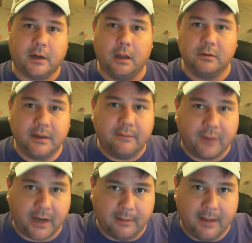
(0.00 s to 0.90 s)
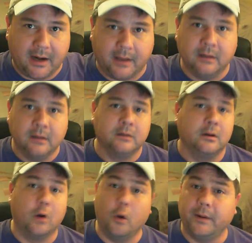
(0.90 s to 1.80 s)
close it, forget about it.
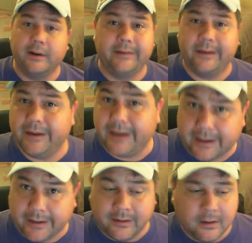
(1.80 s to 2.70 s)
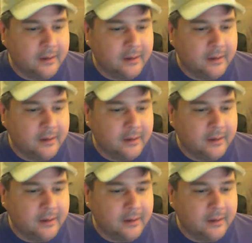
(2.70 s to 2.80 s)
Don't open it until you need it.